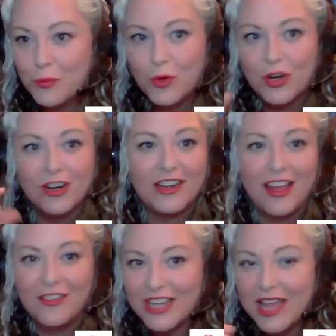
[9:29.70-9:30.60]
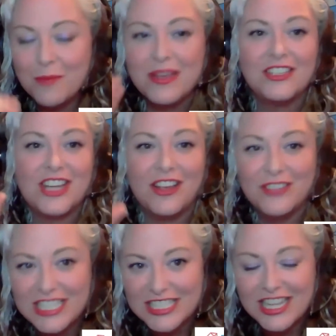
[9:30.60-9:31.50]
word, every image,
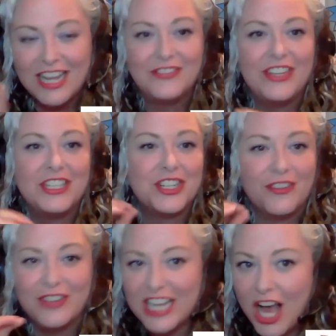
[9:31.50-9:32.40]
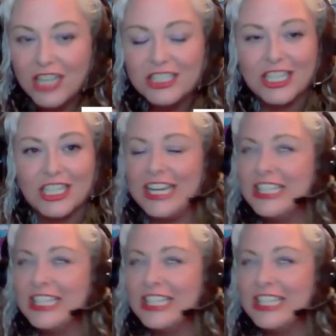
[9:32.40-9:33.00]
every design feature, every color.